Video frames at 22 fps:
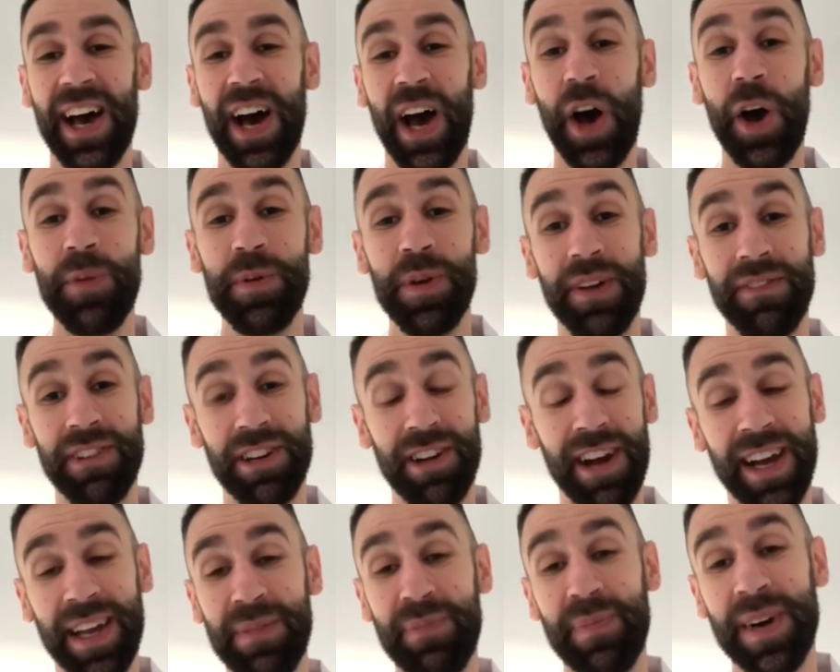I hope you have a
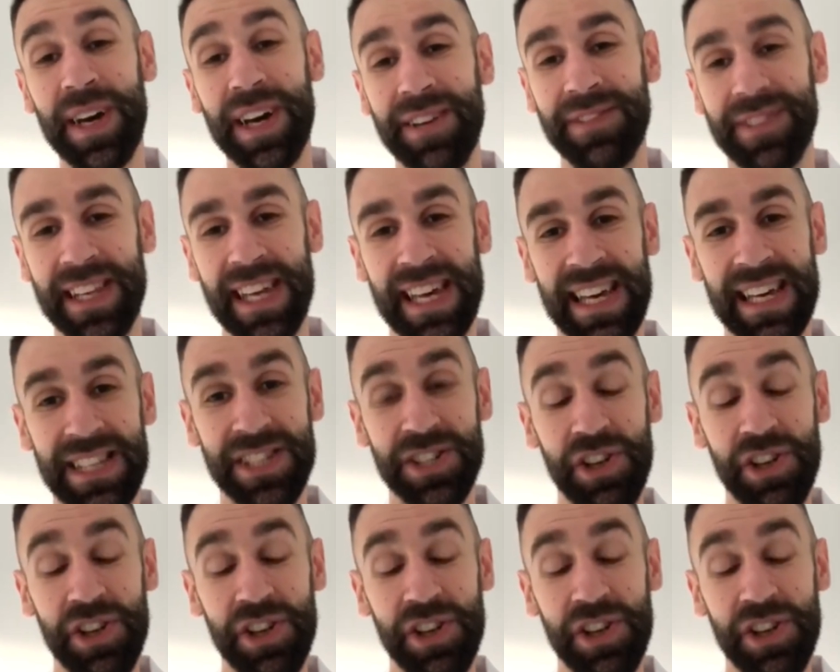cracking birthday.